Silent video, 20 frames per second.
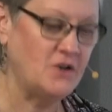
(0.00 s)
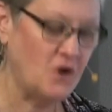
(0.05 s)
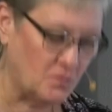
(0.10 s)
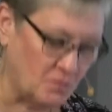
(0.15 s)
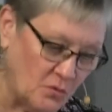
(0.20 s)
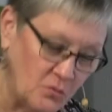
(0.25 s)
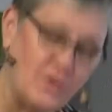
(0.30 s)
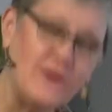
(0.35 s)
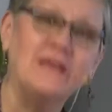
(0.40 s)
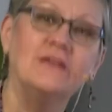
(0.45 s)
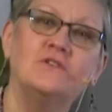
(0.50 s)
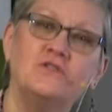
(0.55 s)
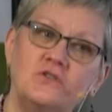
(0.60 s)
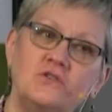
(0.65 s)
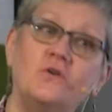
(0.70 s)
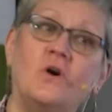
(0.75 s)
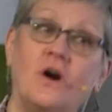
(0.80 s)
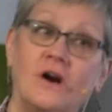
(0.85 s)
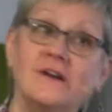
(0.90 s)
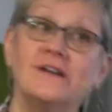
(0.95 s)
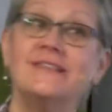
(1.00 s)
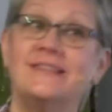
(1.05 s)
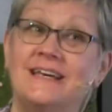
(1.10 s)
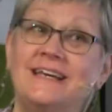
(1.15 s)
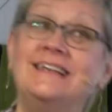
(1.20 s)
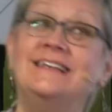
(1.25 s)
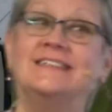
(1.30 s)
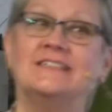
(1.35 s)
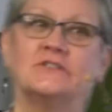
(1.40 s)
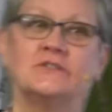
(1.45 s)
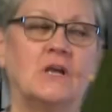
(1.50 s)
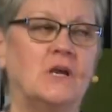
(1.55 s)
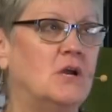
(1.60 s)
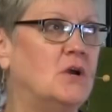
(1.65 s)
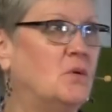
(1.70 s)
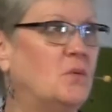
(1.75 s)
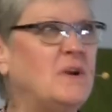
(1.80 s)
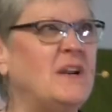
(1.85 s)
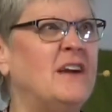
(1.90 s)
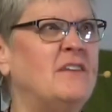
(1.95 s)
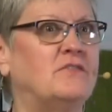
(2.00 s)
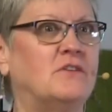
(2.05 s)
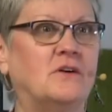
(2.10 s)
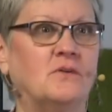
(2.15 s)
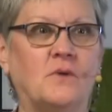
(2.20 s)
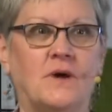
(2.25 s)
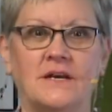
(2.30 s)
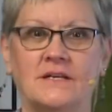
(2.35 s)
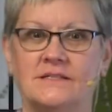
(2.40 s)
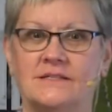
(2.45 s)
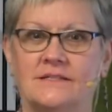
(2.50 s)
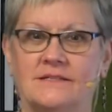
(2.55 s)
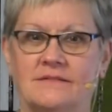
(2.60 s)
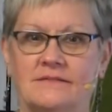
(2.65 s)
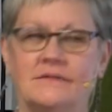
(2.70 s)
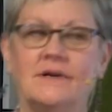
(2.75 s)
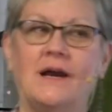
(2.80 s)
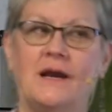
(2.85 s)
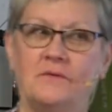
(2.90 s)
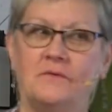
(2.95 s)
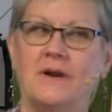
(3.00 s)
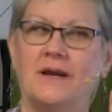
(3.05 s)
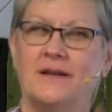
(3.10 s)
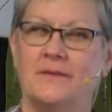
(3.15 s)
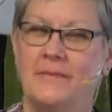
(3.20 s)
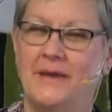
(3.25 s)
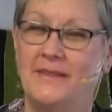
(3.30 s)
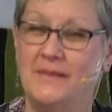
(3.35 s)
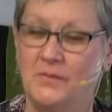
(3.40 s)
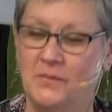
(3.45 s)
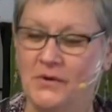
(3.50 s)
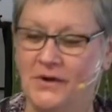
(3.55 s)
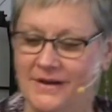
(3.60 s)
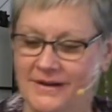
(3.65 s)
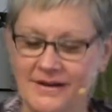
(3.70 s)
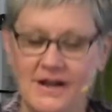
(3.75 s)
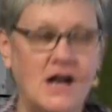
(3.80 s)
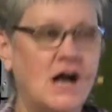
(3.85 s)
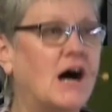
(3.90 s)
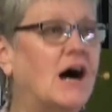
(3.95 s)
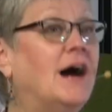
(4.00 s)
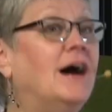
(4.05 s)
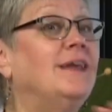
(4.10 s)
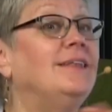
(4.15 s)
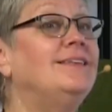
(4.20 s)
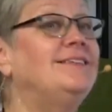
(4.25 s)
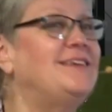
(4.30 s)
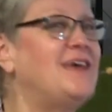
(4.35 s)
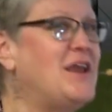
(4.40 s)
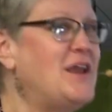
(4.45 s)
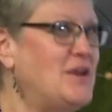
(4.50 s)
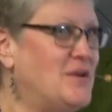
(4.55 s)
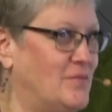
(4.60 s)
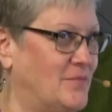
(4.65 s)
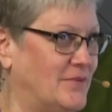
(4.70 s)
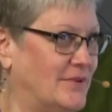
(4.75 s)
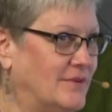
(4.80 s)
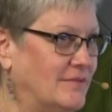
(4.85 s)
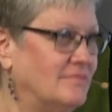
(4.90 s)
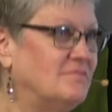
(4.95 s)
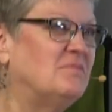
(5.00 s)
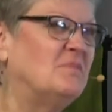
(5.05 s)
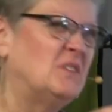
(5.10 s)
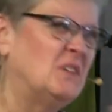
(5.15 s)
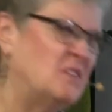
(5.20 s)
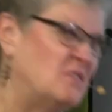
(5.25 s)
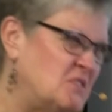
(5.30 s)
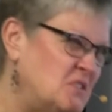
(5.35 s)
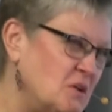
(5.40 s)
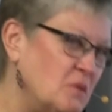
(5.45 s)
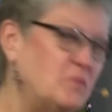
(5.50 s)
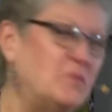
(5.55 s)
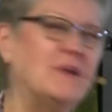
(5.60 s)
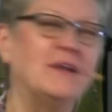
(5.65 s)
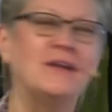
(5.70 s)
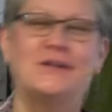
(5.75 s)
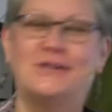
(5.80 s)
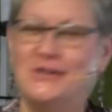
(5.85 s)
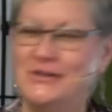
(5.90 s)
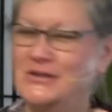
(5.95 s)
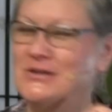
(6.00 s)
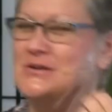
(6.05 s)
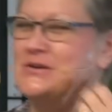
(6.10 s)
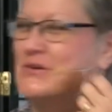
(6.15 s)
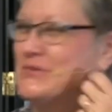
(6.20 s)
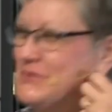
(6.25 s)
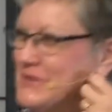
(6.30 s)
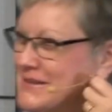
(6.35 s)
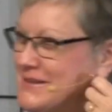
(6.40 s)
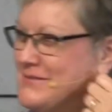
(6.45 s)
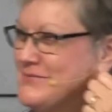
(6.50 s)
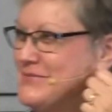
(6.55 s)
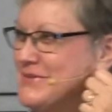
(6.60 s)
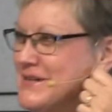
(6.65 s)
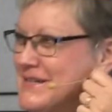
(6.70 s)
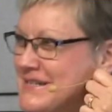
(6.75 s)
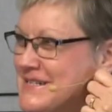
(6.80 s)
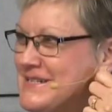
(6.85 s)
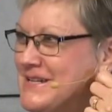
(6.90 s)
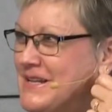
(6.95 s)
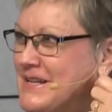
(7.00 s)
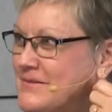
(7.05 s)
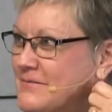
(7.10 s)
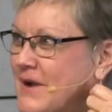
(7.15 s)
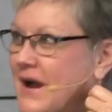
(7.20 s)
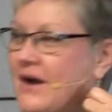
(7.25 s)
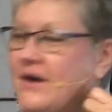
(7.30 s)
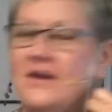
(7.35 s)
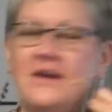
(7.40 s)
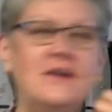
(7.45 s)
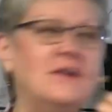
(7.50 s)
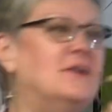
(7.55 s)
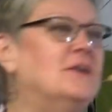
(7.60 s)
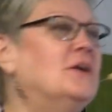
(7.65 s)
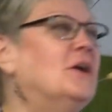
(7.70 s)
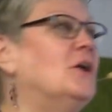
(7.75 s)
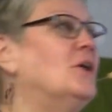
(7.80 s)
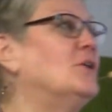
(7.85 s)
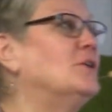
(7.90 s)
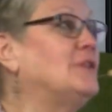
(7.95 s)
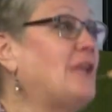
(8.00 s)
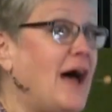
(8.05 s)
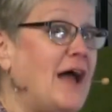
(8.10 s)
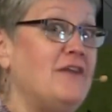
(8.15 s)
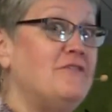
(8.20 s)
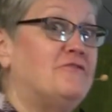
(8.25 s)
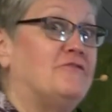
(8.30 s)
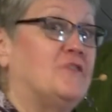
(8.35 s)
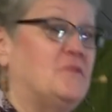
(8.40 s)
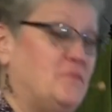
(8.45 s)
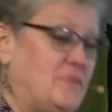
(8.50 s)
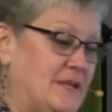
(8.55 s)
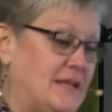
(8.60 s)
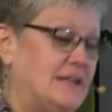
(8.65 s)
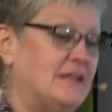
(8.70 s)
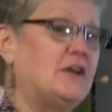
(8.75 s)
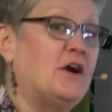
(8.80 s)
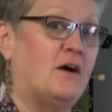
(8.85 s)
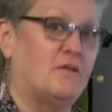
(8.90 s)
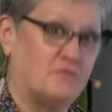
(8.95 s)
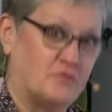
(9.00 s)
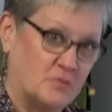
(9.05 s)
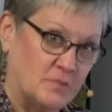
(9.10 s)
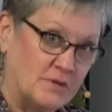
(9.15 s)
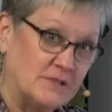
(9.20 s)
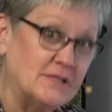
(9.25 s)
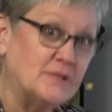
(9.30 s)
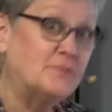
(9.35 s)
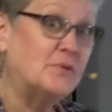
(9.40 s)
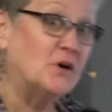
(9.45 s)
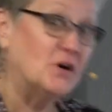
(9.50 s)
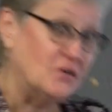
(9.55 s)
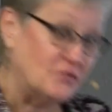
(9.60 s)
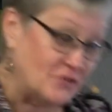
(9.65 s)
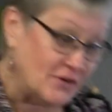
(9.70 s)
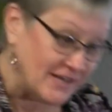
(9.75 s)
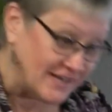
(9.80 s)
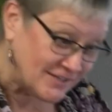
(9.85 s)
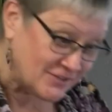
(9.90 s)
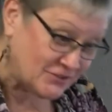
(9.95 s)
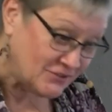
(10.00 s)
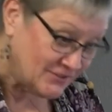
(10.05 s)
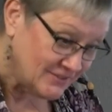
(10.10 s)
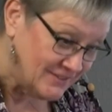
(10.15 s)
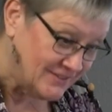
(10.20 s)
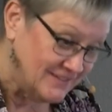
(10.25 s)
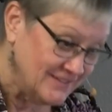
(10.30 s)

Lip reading: know, but we can do hard things. Whatever it was, I recommend the book. Untamed gives you a big clue what the book is all about. Her life from being comfortable and perfect